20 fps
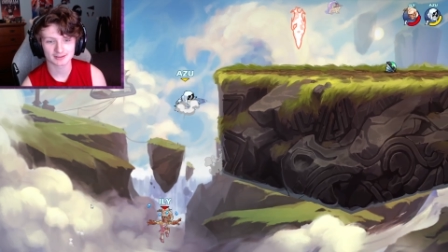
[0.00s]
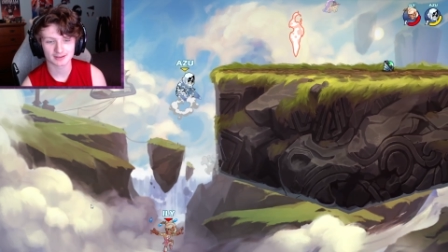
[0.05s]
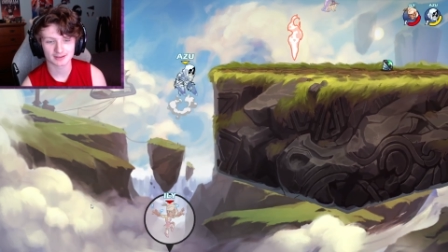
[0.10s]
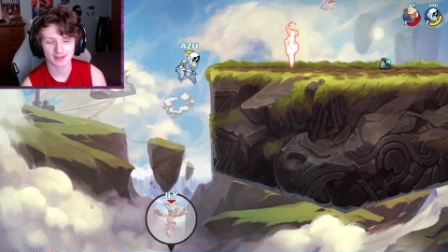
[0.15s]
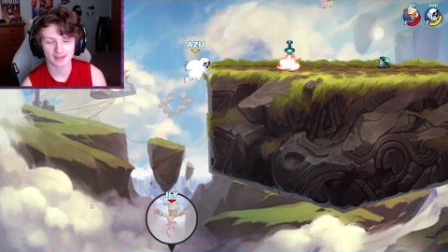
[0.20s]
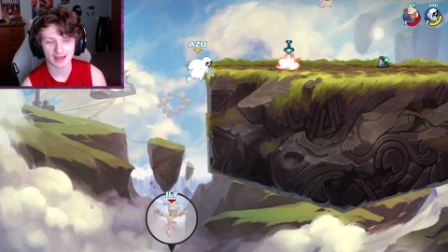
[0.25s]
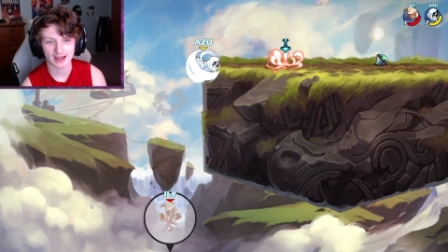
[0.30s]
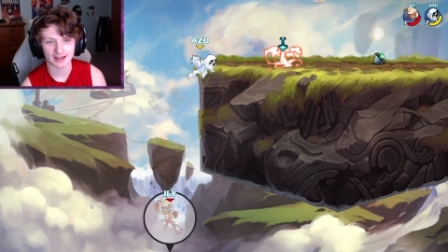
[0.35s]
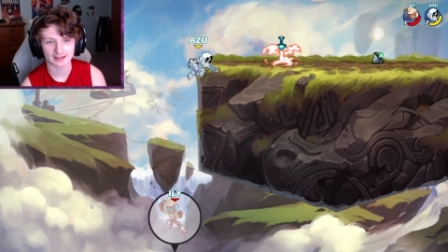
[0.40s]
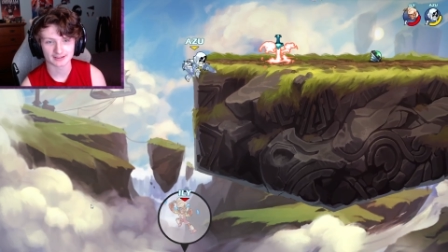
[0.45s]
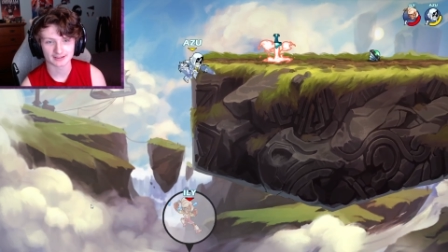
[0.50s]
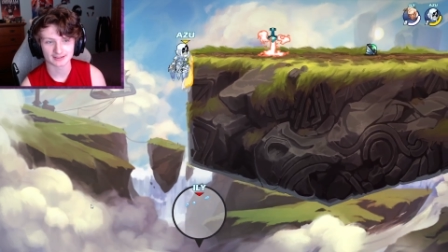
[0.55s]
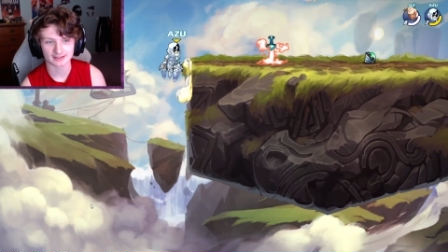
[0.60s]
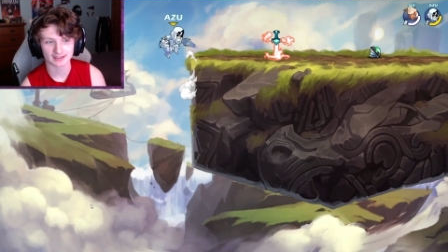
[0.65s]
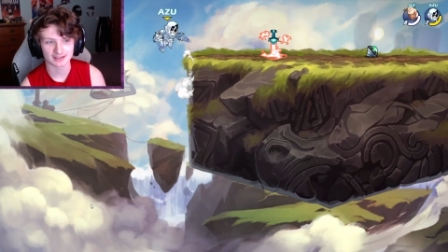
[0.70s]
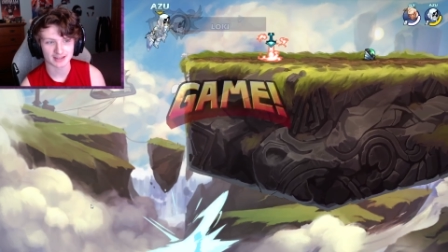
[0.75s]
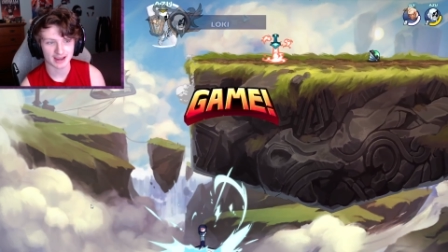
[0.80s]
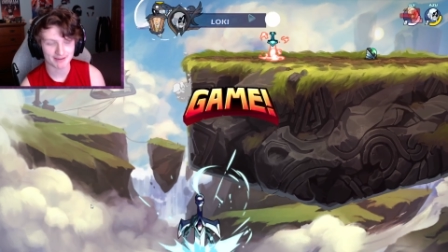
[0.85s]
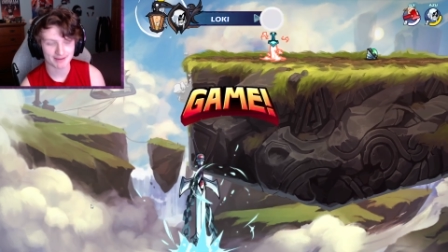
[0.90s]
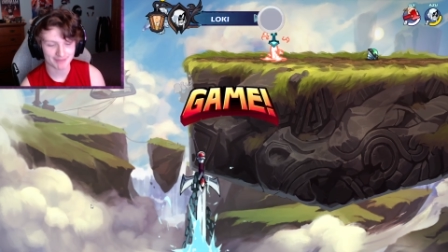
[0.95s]
that
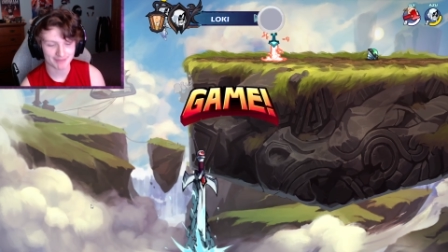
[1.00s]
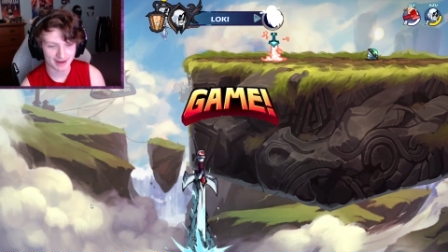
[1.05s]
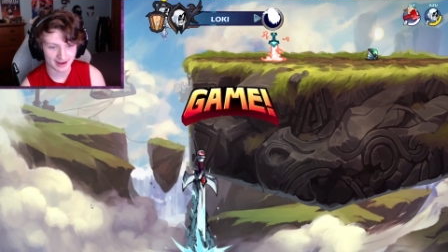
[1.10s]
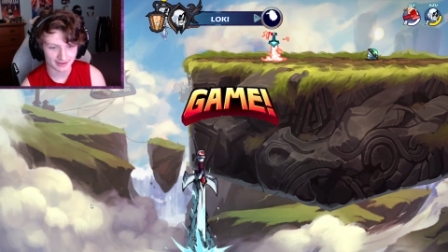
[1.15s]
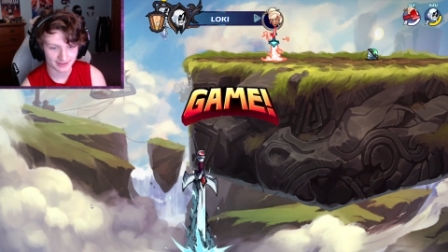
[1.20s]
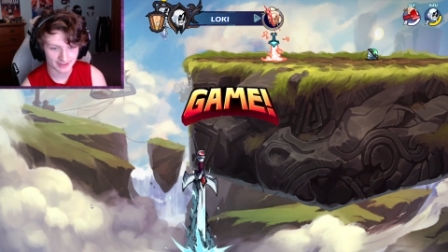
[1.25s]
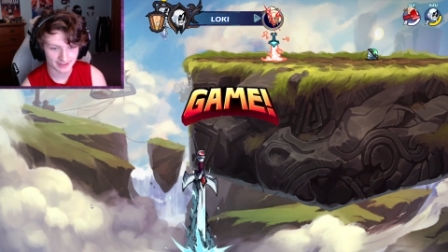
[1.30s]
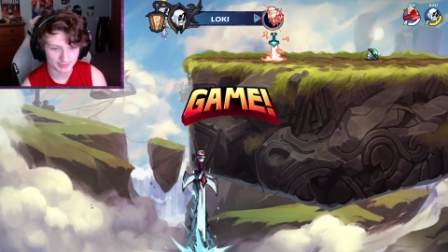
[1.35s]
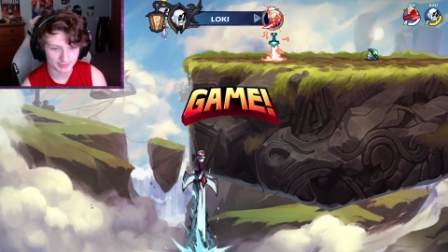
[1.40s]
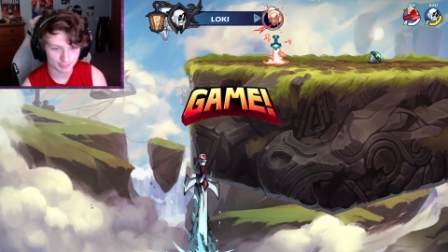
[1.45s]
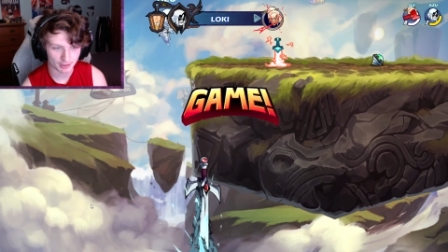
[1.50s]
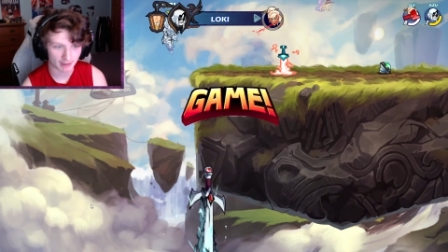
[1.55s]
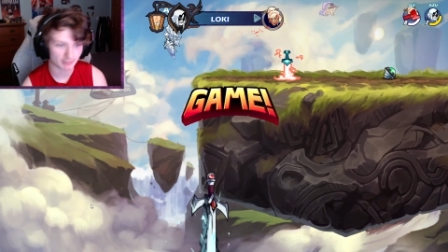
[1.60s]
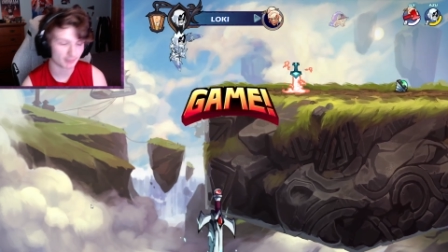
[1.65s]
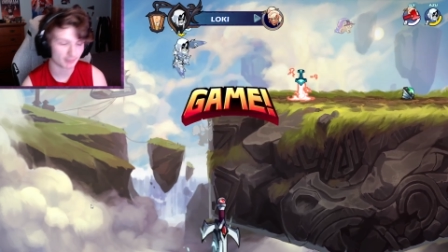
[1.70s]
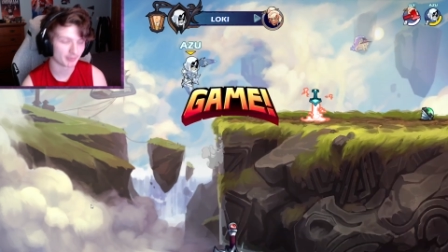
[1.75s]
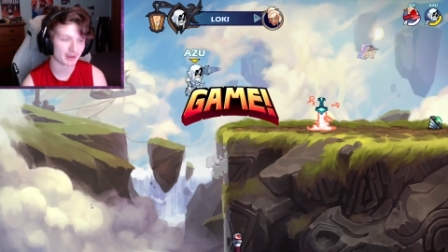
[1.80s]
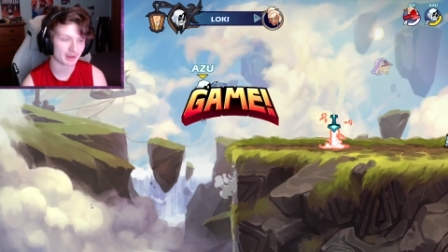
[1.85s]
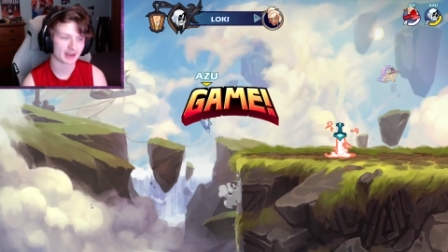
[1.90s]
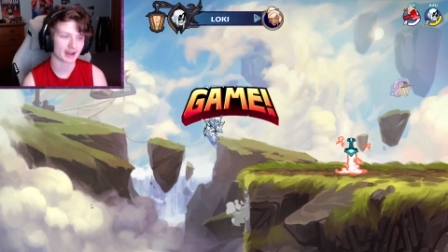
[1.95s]
since I've had this
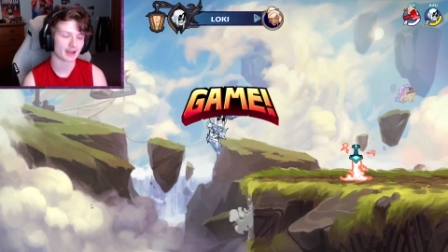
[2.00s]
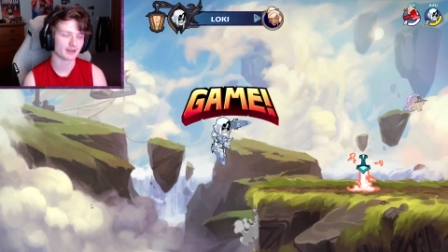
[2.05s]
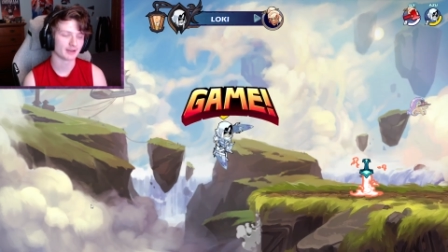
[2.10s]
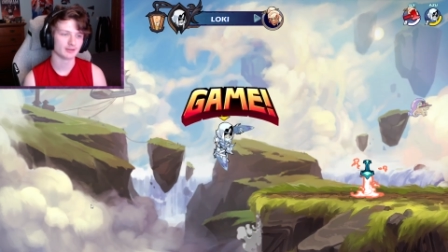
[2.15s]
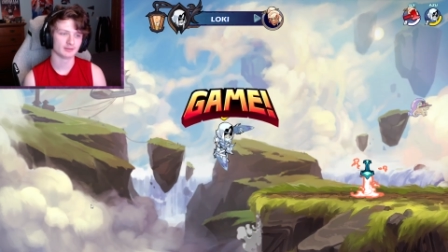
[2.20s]
problem and I